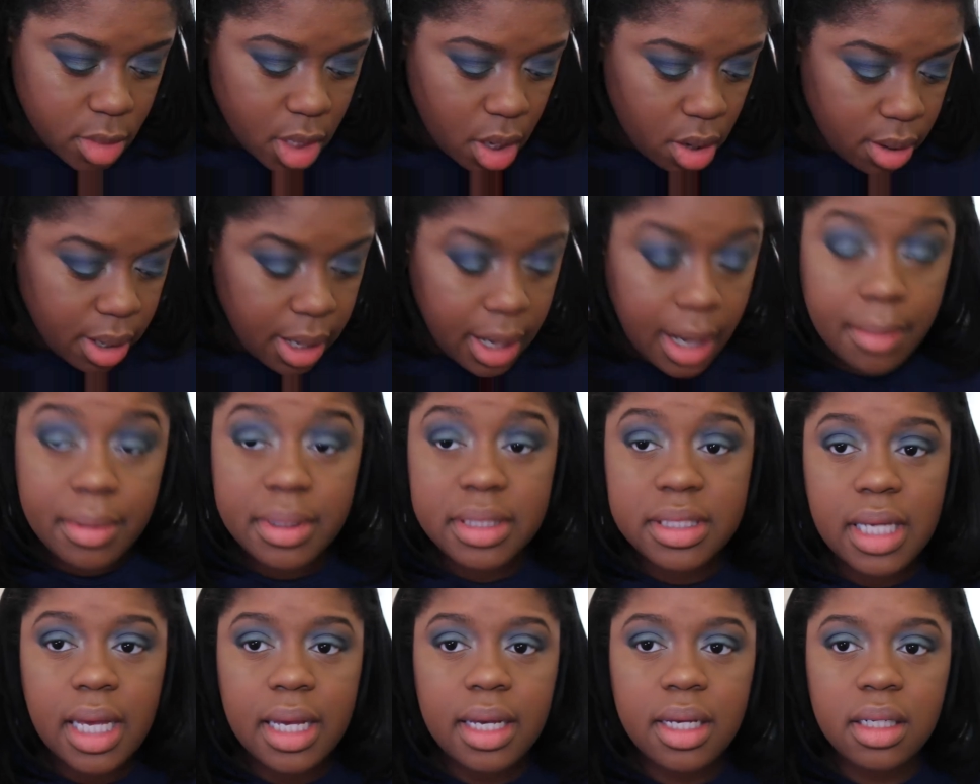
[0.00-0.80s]
Okay, I'm
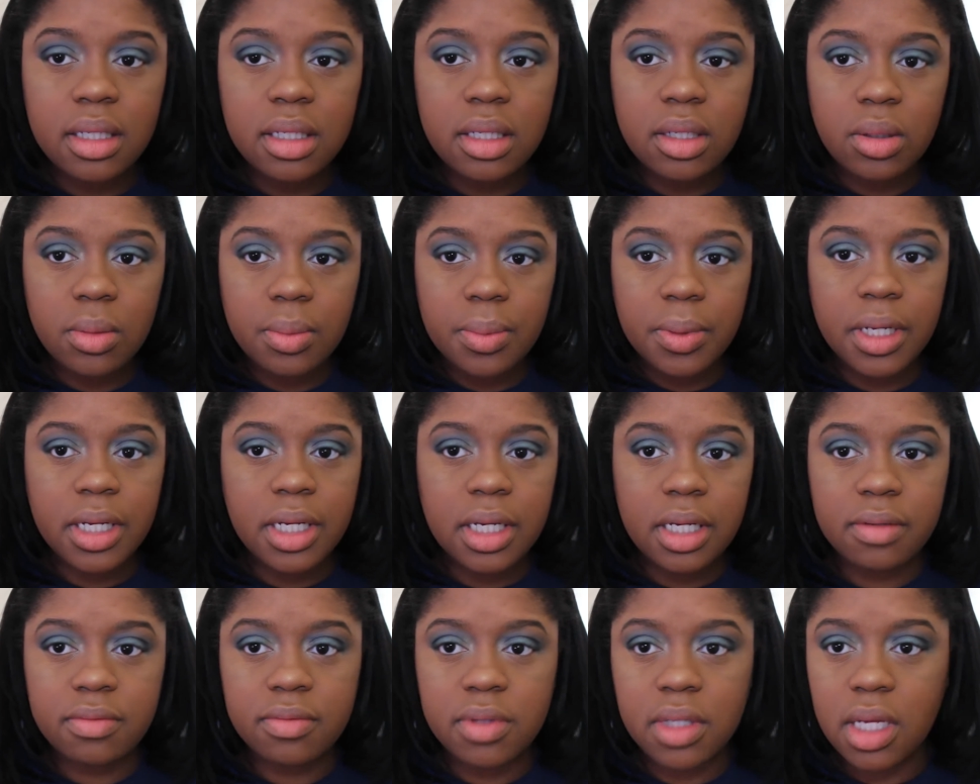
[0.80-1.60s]
gonna take a little
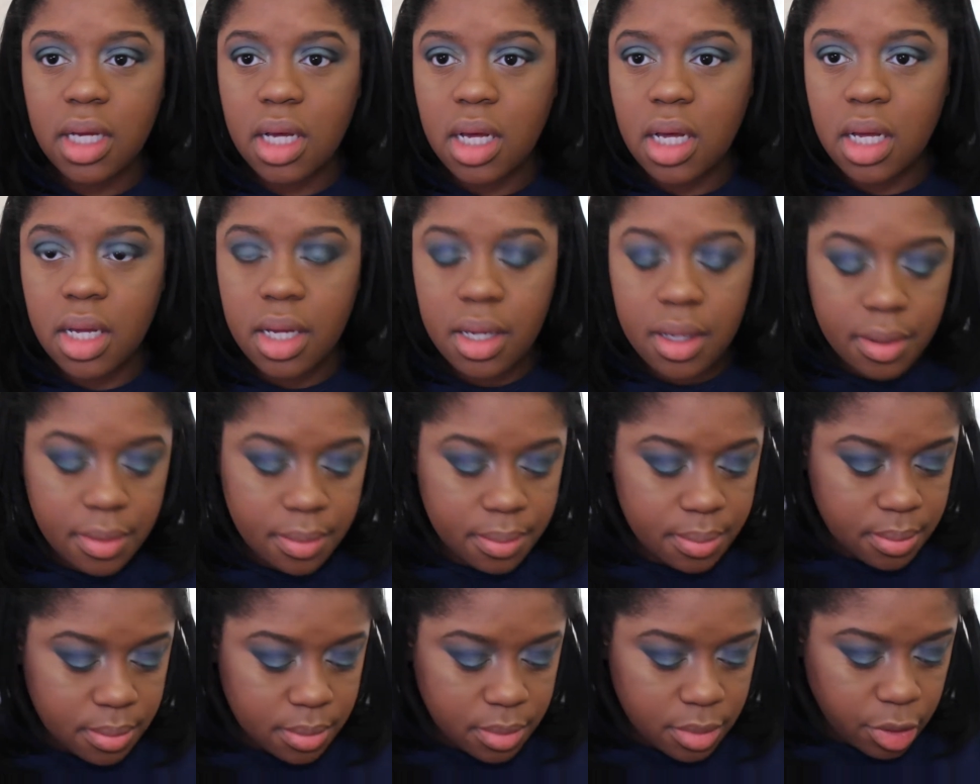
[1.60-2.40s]
bit of the
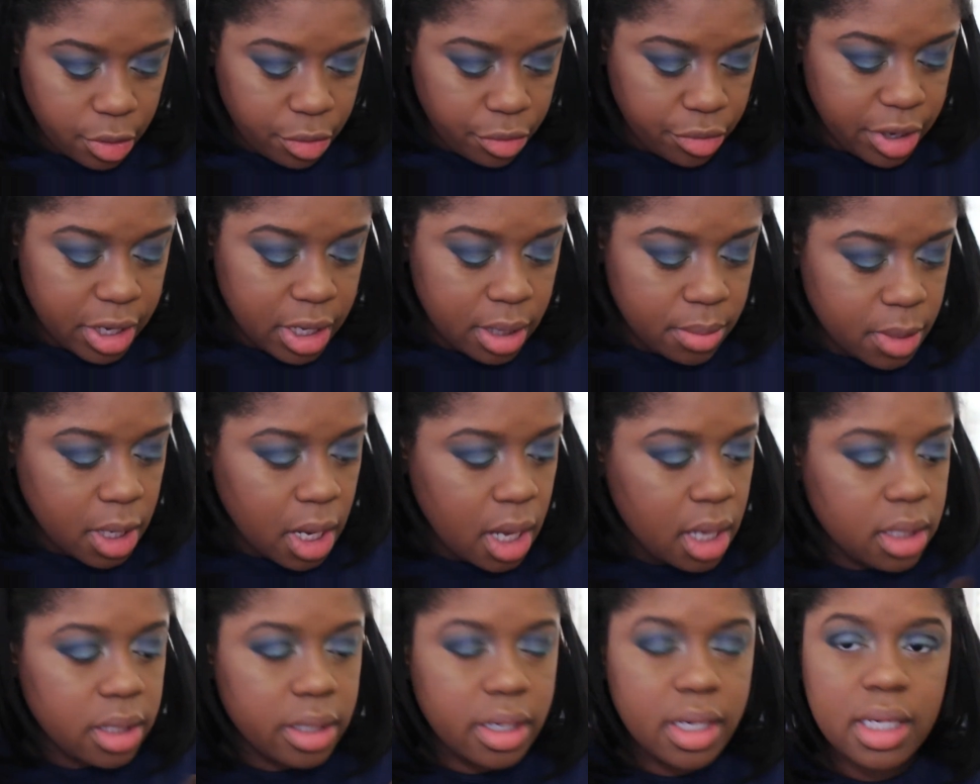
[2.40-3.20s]
cream
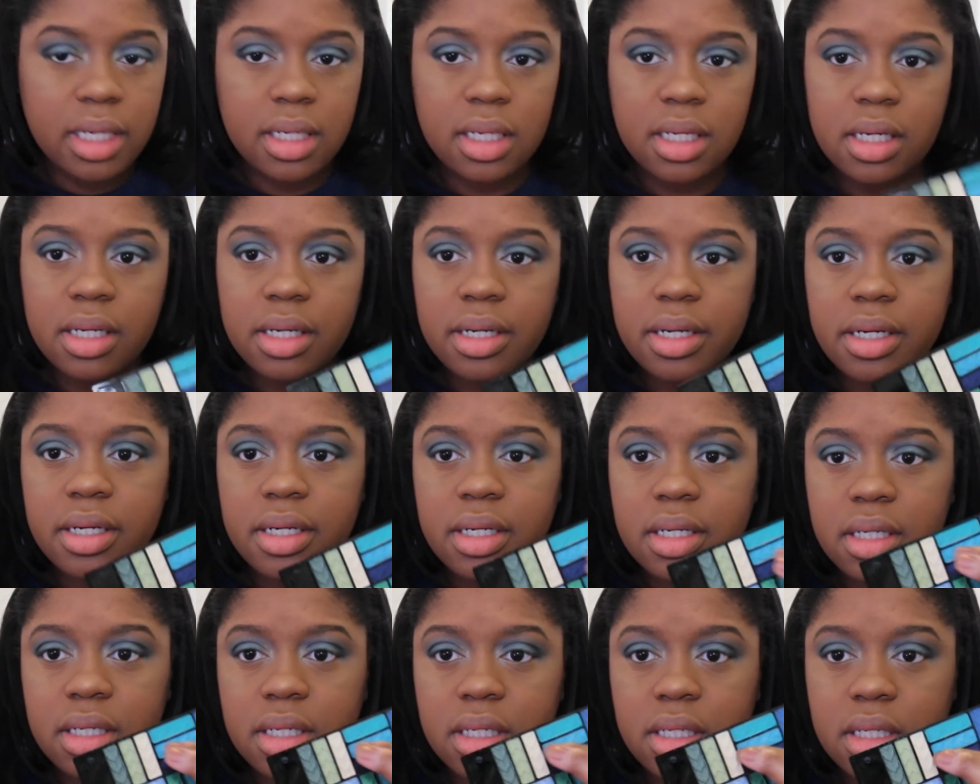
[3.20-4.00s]
color in
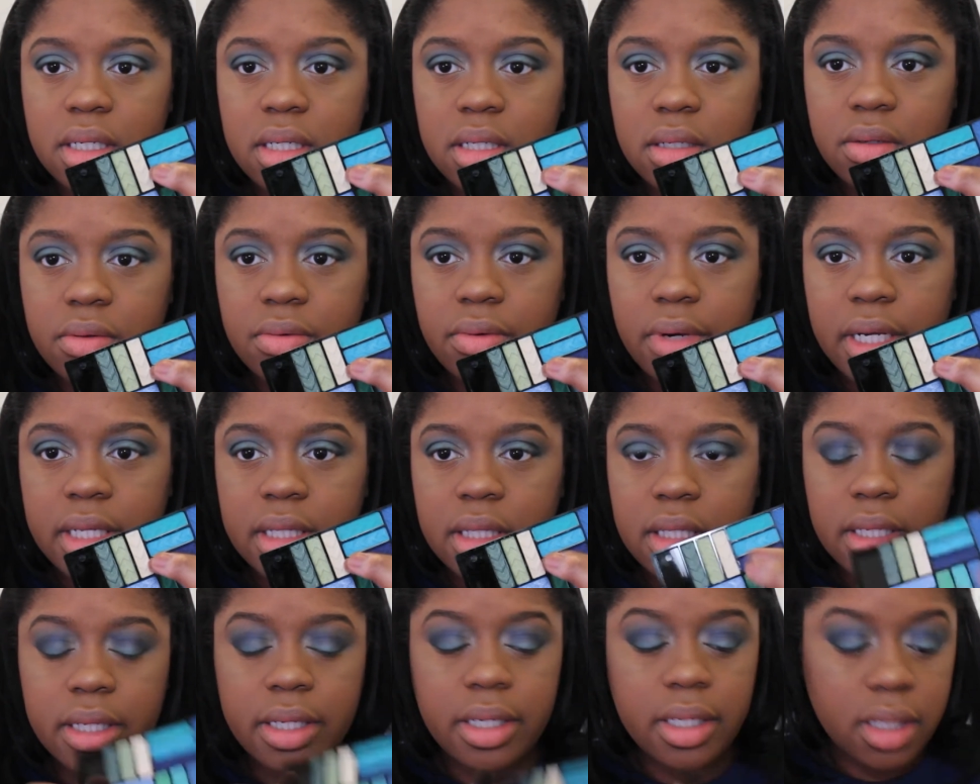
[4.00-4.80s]
here,
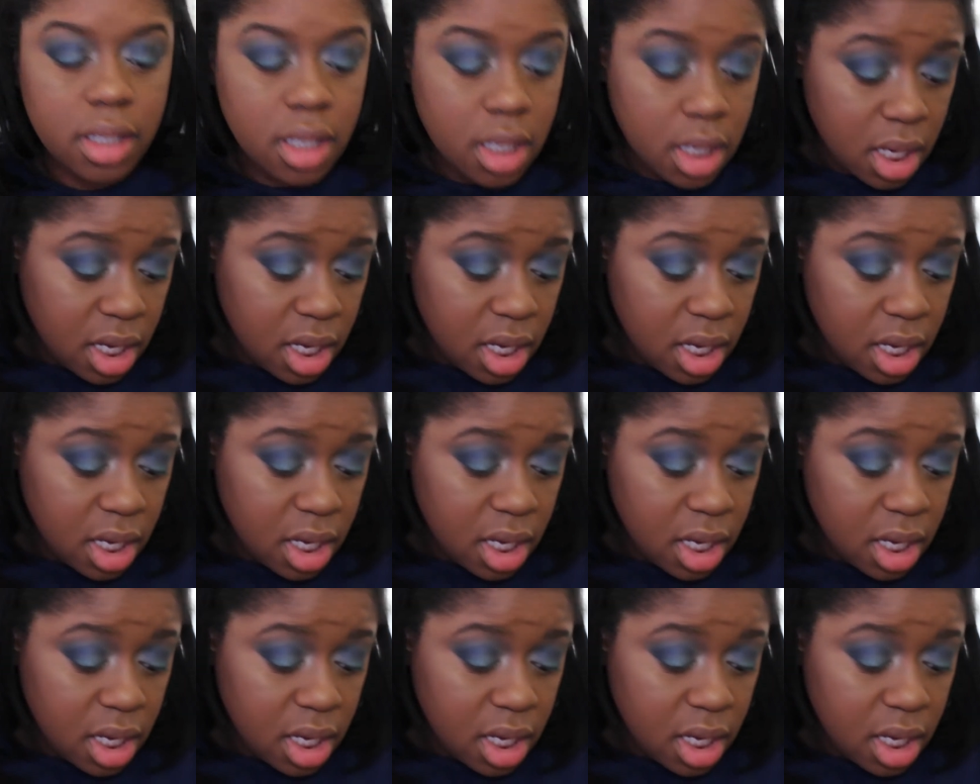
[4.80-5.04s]
right there.